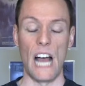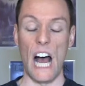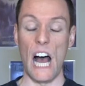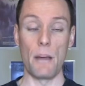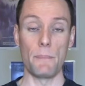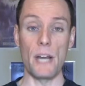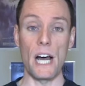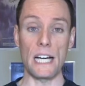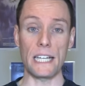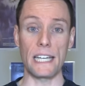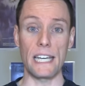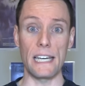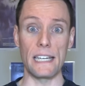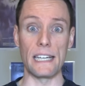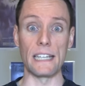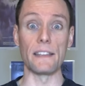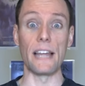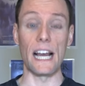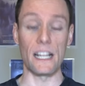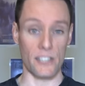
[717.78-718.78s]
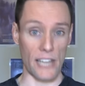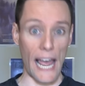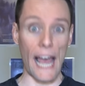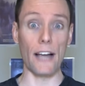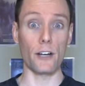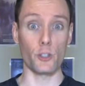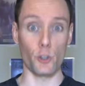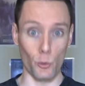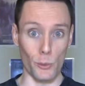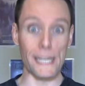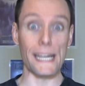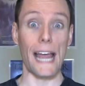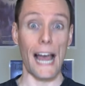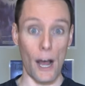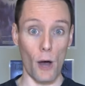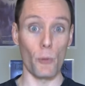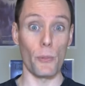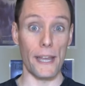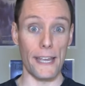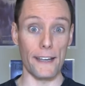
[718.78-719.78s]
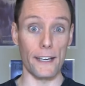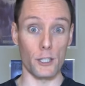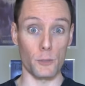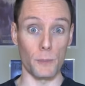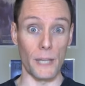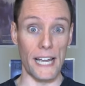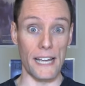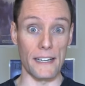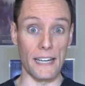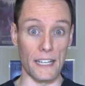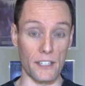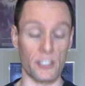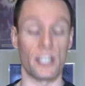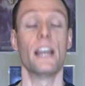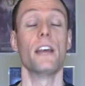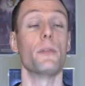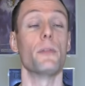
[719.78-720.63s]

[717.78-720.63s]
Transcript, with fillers: I'm not kidding, that's actually how they explain it.